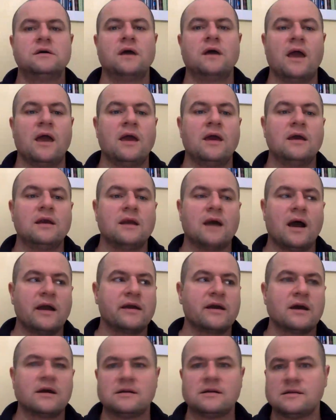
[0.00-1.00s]
and I
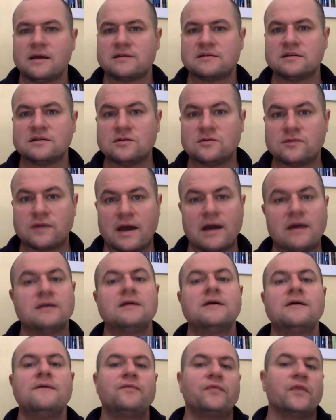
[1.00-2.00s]
kind of like to do that.
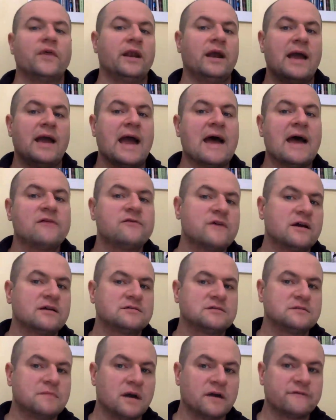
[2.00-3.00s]
And I add
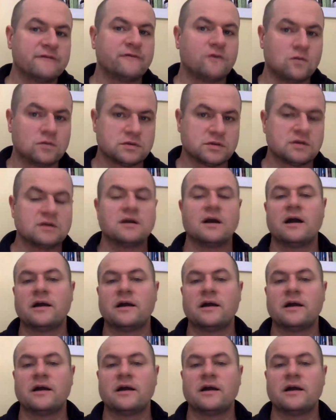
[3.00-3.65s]
that to my folder.